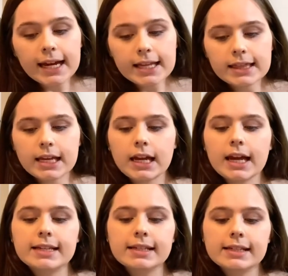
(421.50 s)
thing
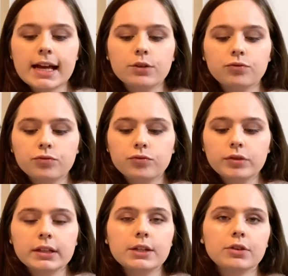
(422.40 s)
is this had
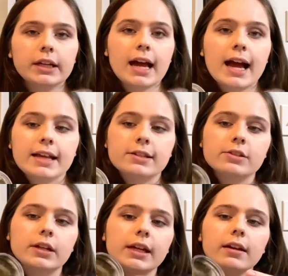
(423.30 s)
really, really high
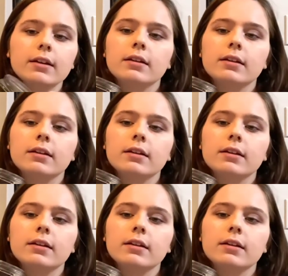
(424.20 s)
sooting.